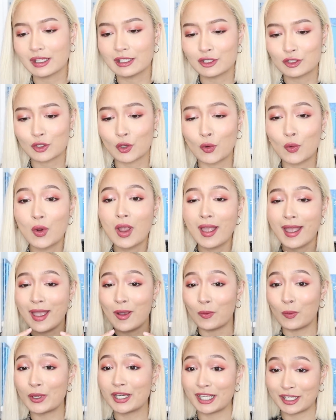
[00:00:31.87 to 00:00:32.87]
And so
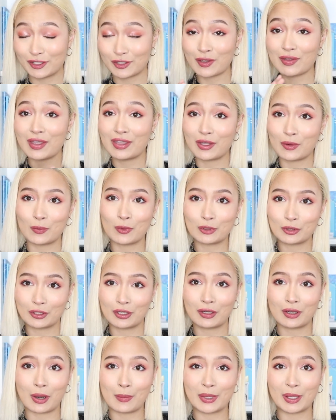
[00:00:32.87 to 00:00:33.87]
when I saw that they were
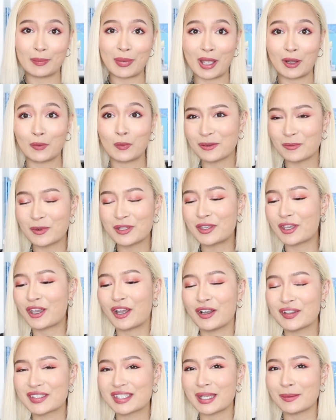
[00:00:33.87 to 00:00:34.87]
coming back with the
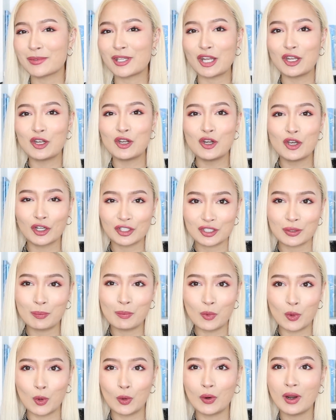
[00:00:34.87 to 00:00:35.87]
concept that looked
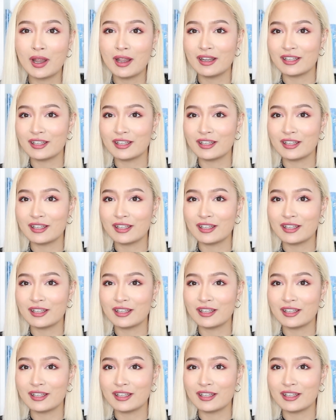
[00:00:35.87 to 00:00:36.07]
more